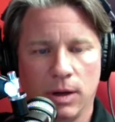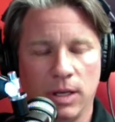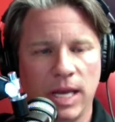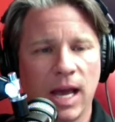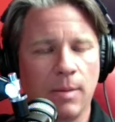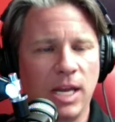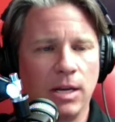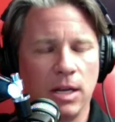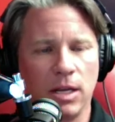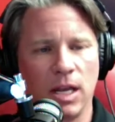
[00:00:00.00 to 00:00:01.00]
Yeah, I
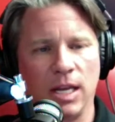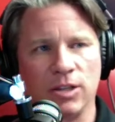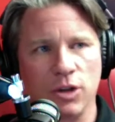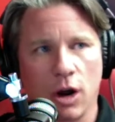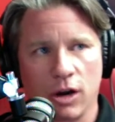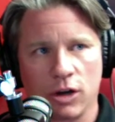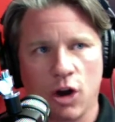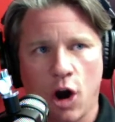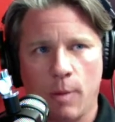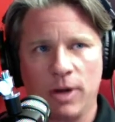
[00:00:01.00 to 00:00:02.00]
mean, it's not
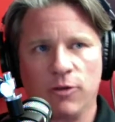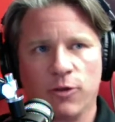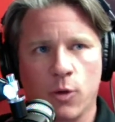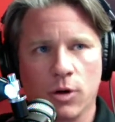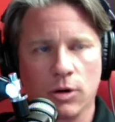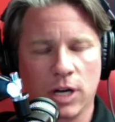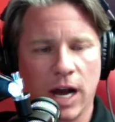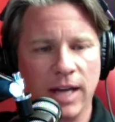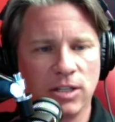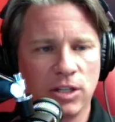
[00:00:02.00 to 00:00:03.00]
uncommon for
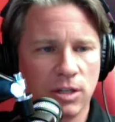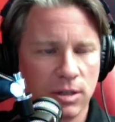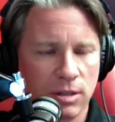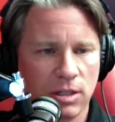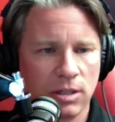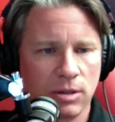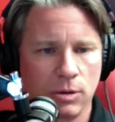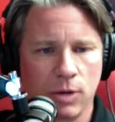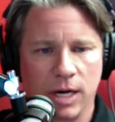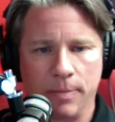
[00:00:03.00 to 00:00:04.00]
guys to
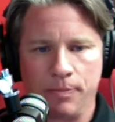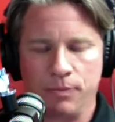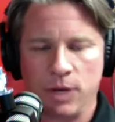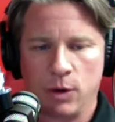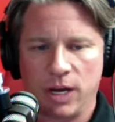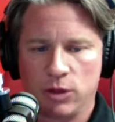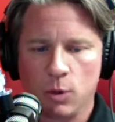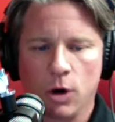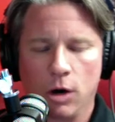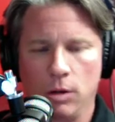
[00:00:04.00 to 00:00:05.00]
hit
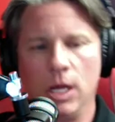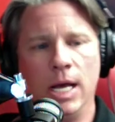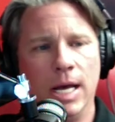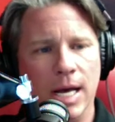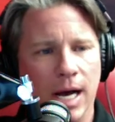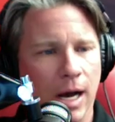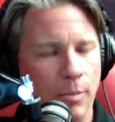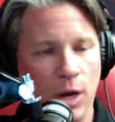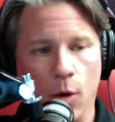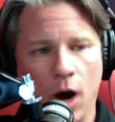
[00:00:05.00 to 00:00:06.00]
the wall.
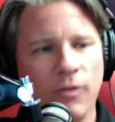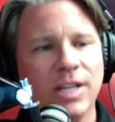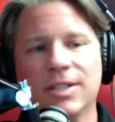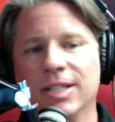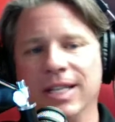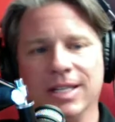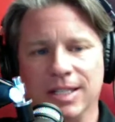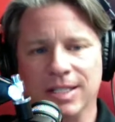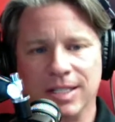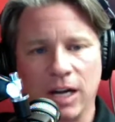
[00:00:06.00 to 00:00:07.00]
Obviously, this
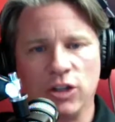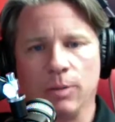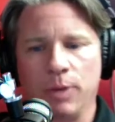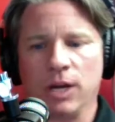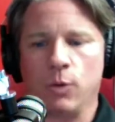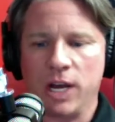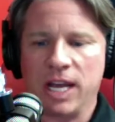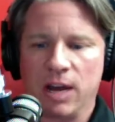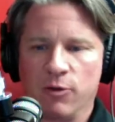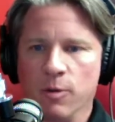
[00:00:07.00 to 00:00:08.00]
is such a big
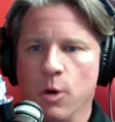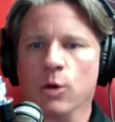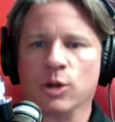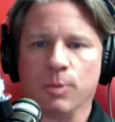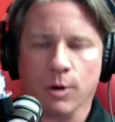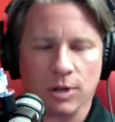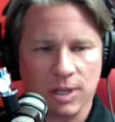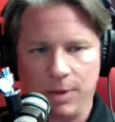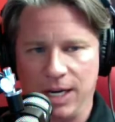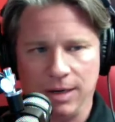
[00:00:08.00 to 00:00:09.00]
weekend for motorsports.
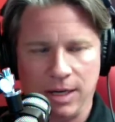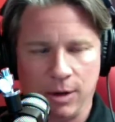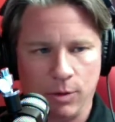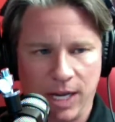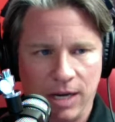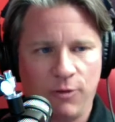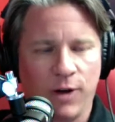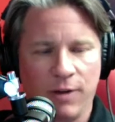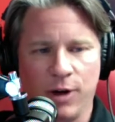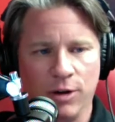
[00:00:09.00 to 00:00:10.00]
I mean, Indy
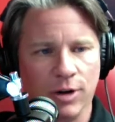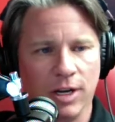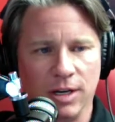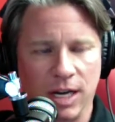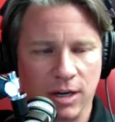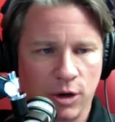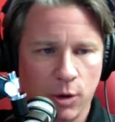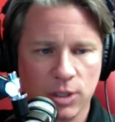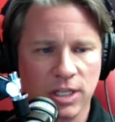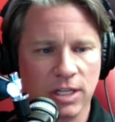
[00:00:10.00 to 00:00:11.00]
500 and
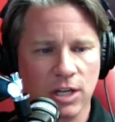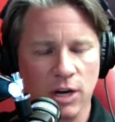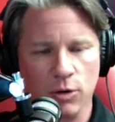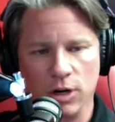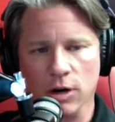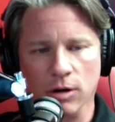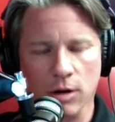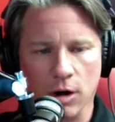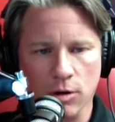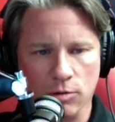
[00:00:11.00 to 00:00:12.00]
Coke 600
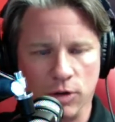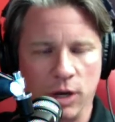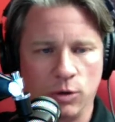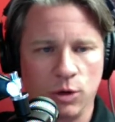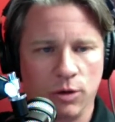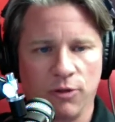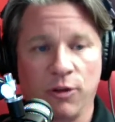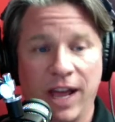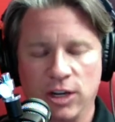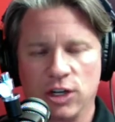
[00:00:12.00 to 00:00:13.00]
are two of the
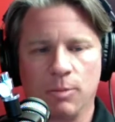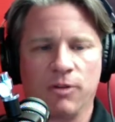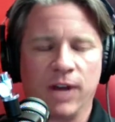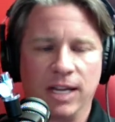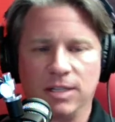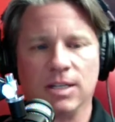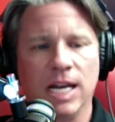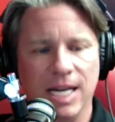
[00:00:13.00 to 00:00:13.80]
flagship events